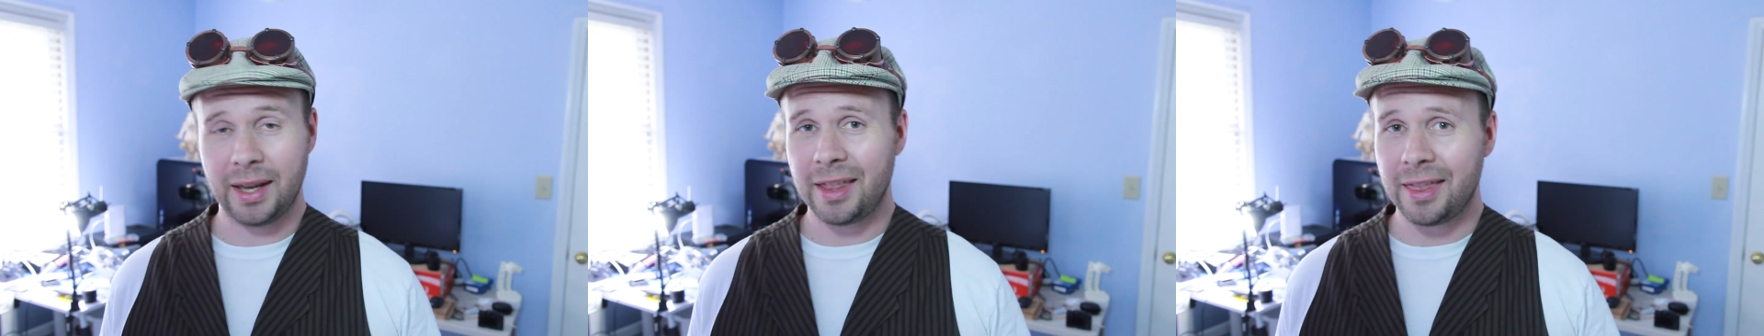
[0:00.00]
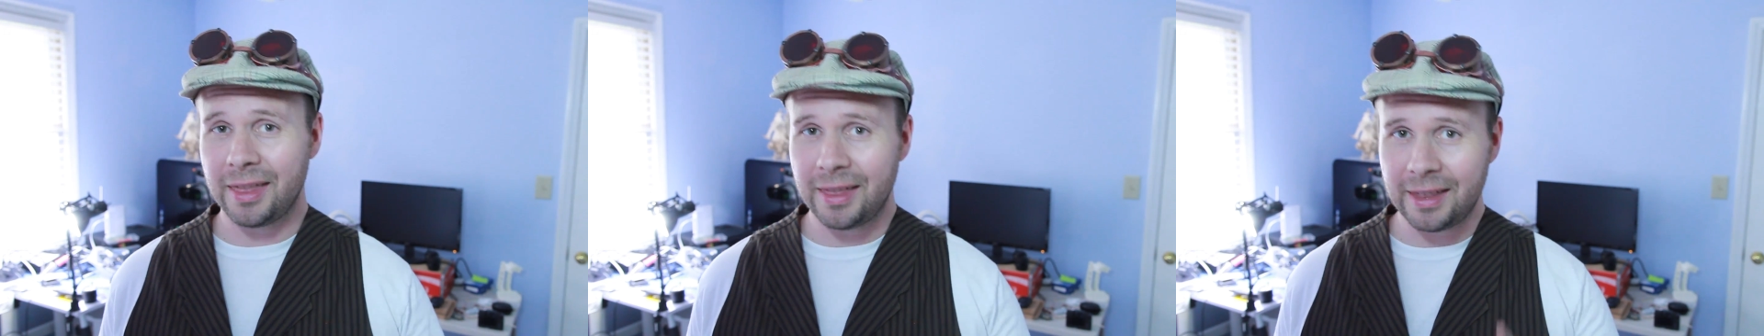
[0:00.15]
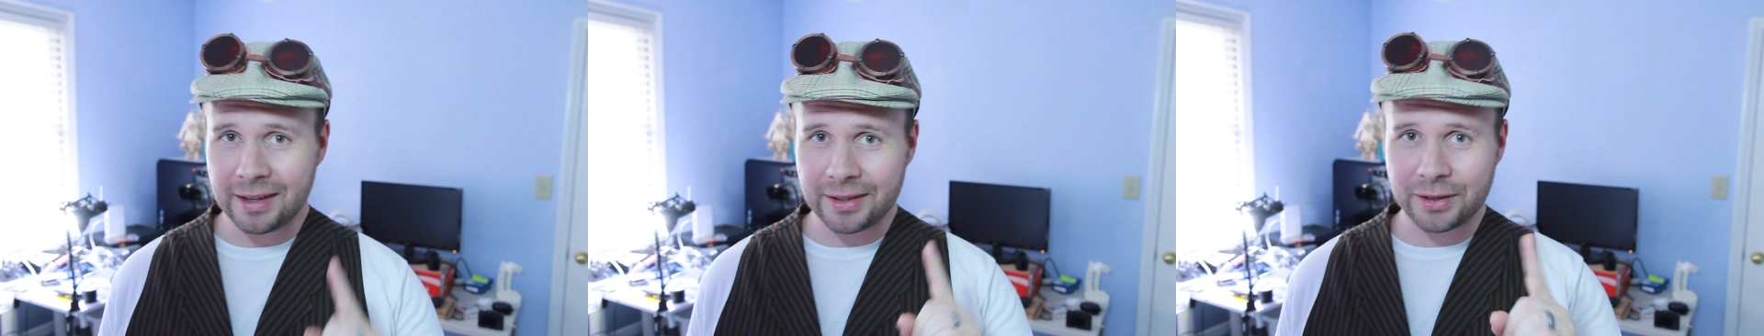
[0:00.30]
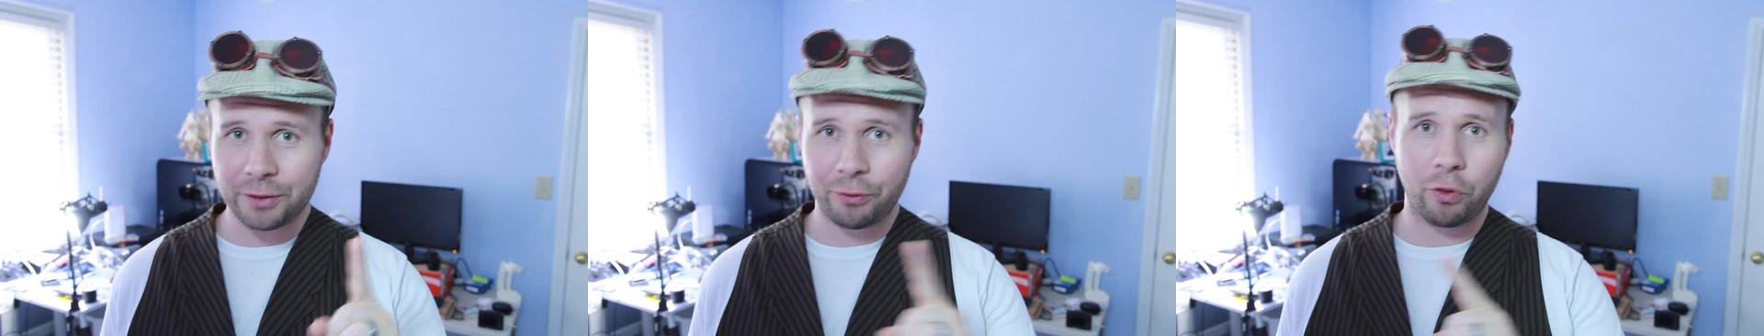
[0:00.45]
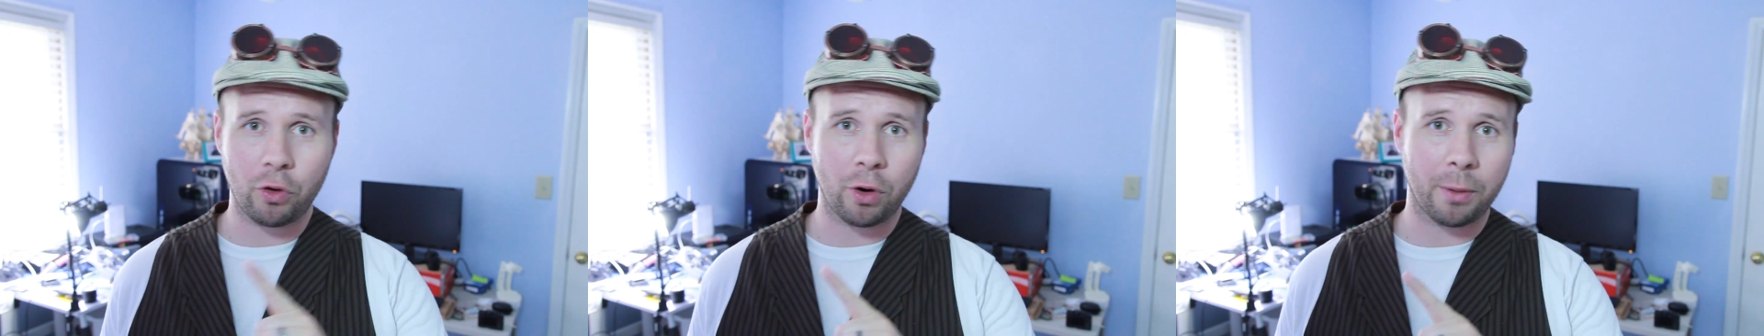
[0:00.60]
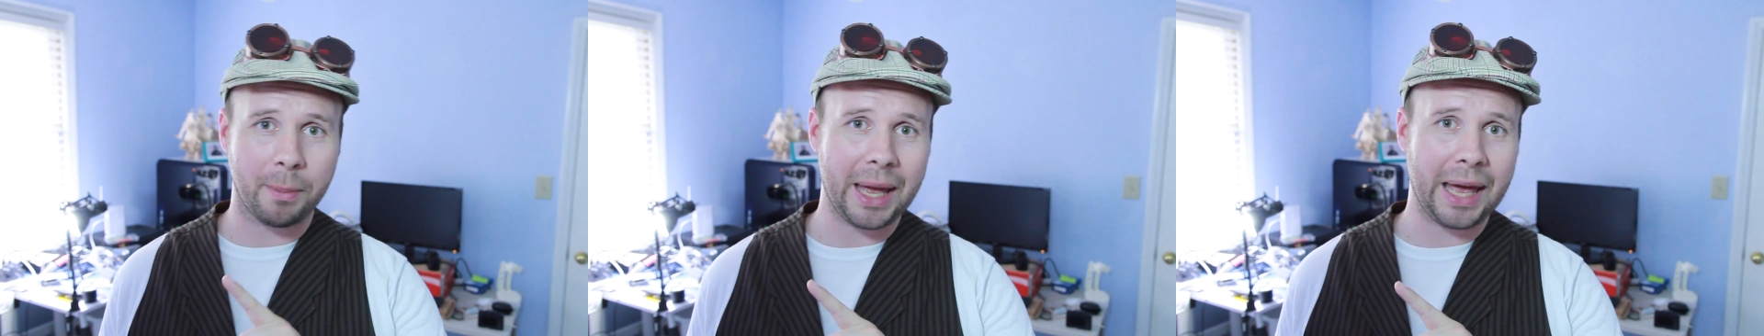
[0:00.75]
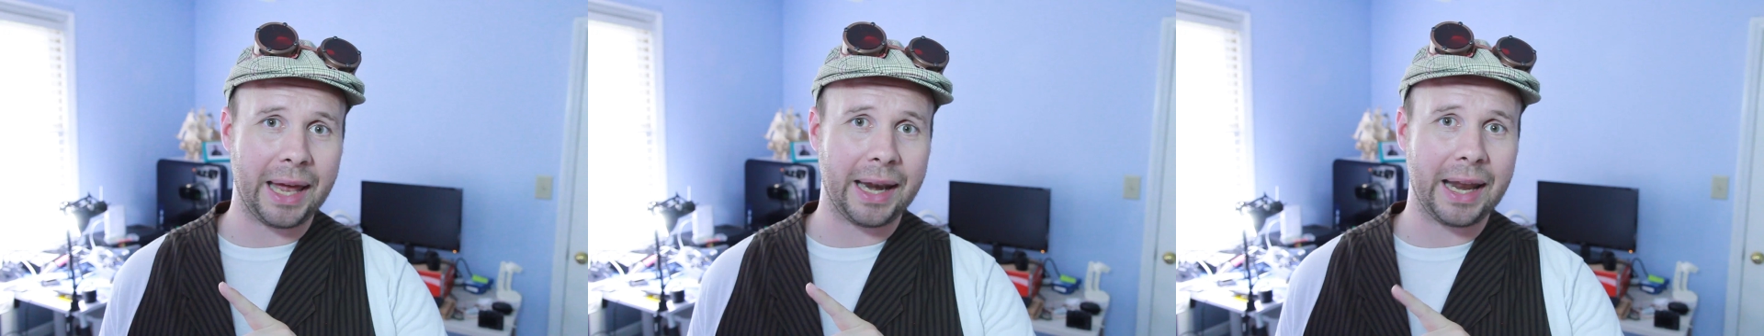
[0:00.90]
This
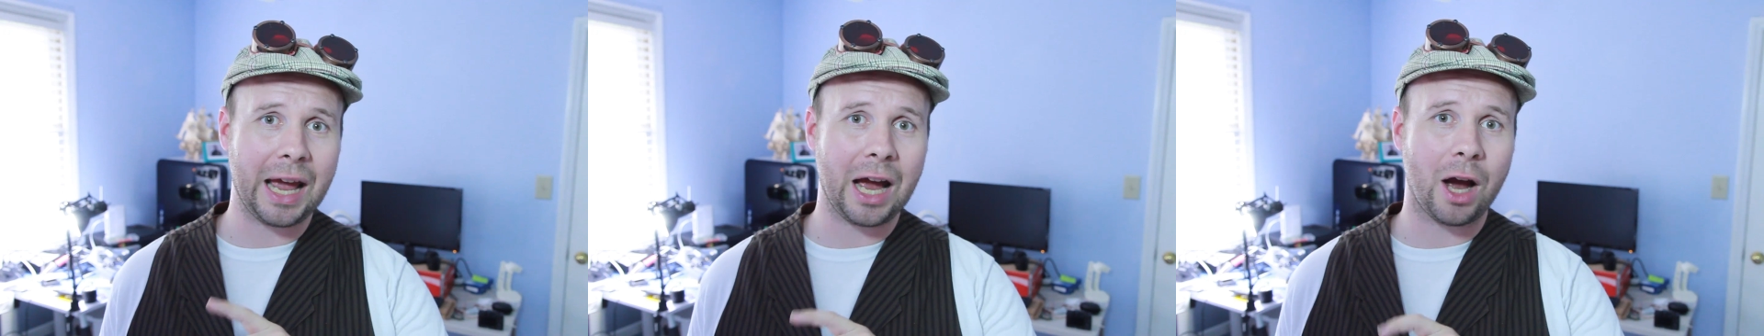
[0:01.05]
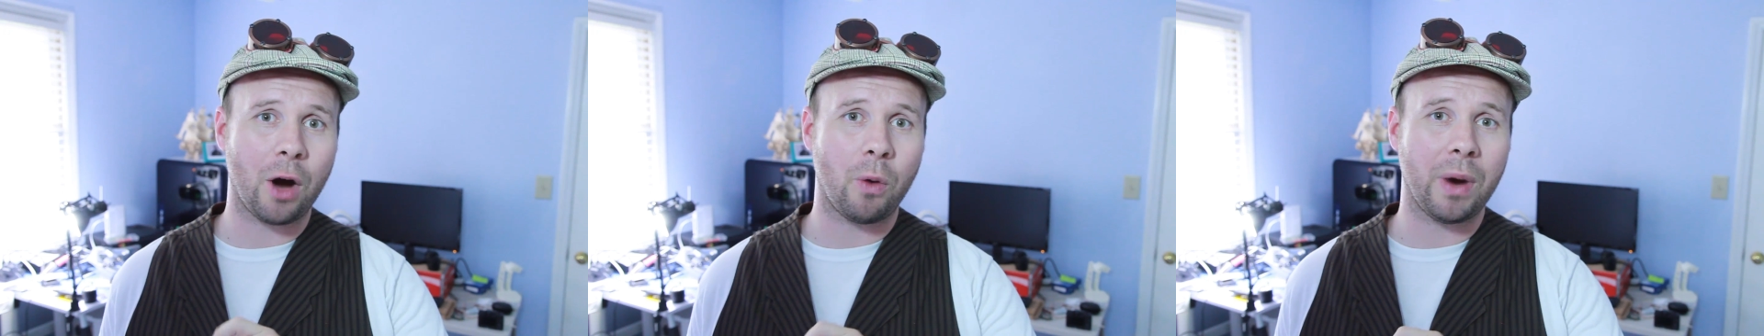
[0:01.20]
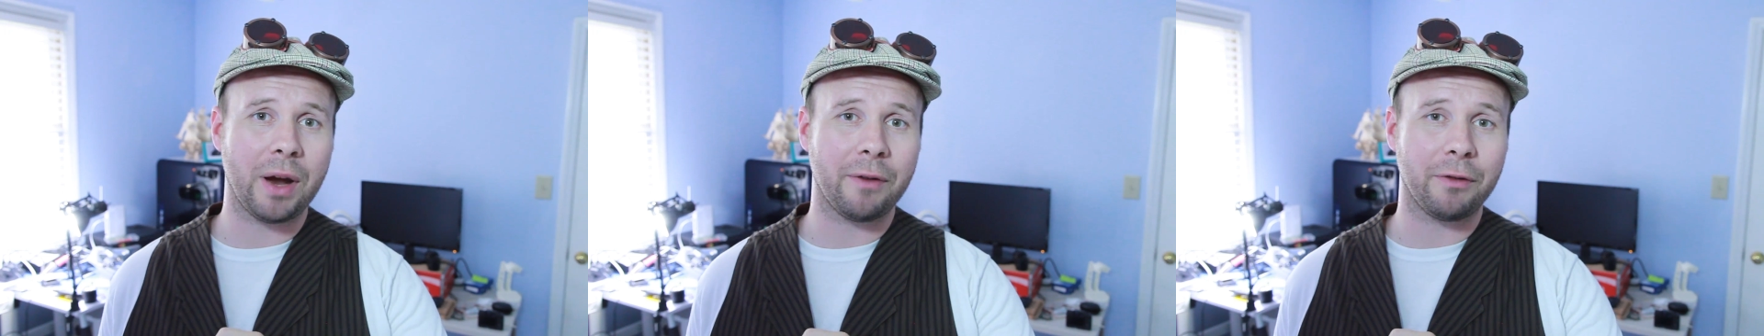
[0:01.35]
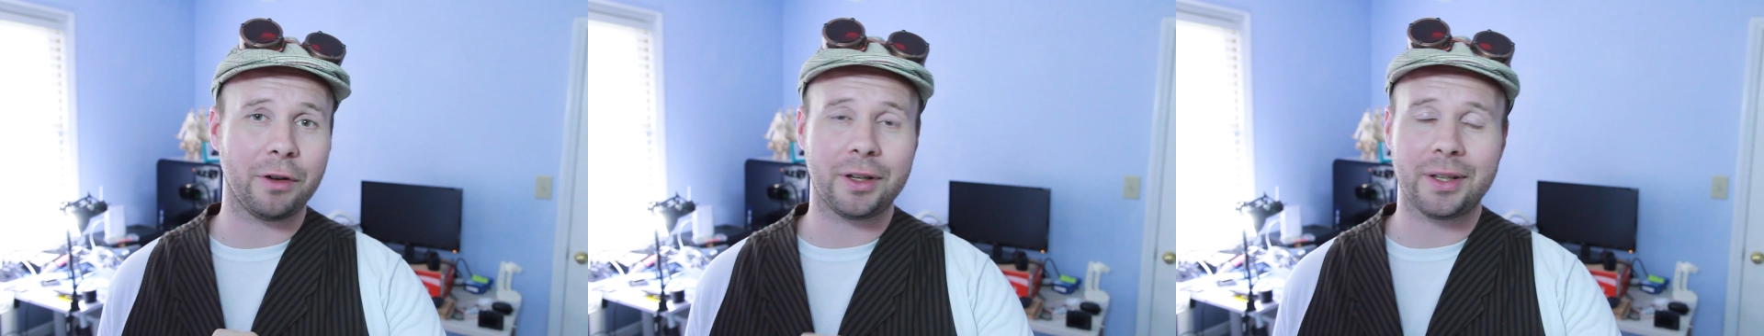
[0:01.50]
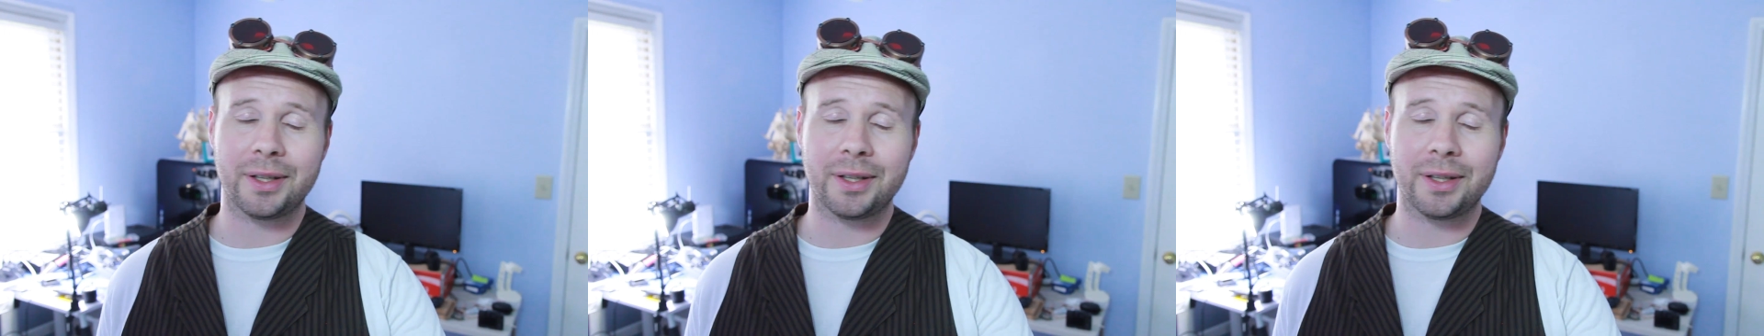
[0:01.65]
format, however,